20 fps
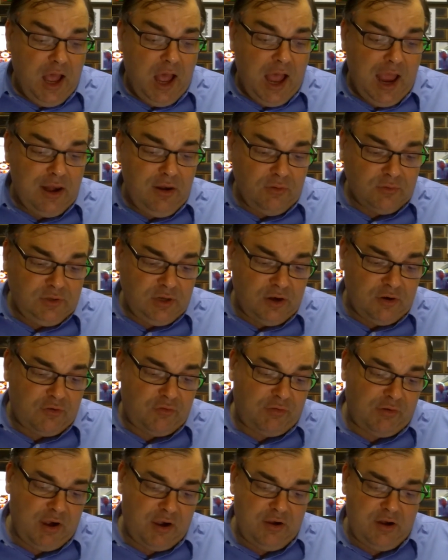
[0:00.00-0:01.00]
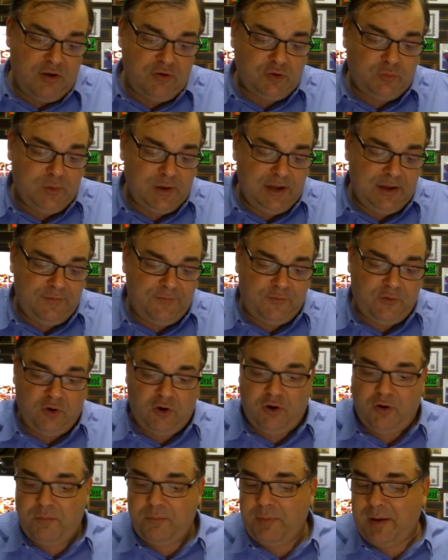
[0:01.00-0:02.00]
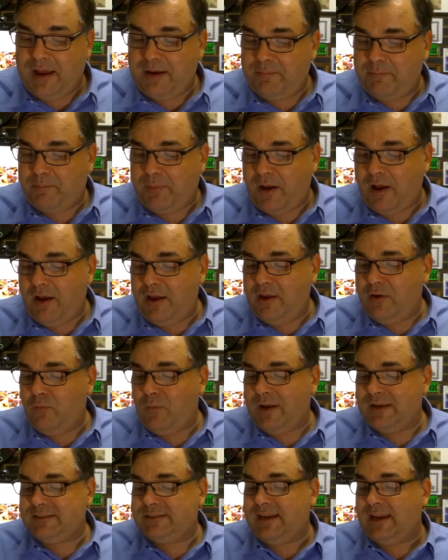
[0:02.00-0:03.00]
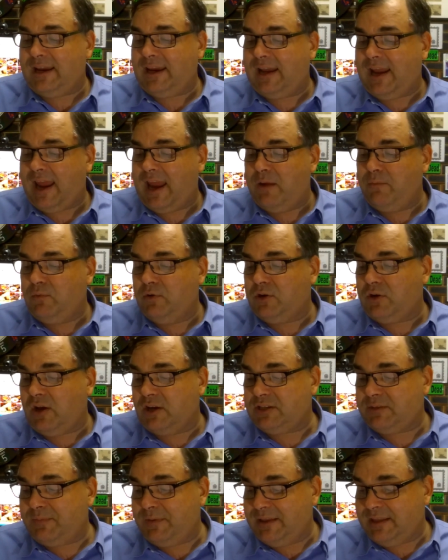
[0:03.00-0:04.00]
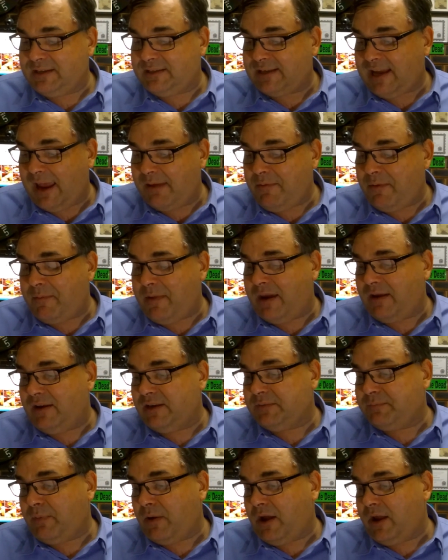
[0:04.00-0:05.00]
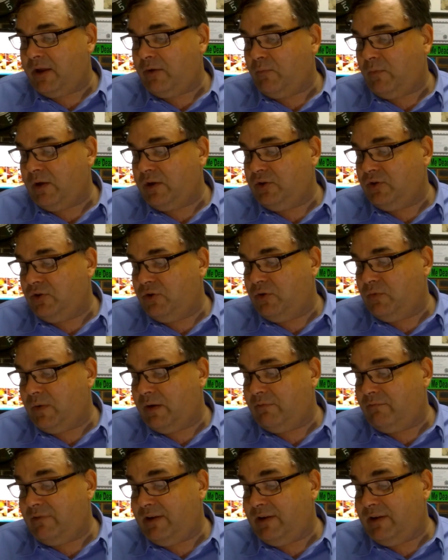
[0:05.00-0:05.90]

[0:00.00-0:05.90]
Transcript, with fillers: I looked on Chrono 24, but buying one secondhand would cost me the same amount as buying one new at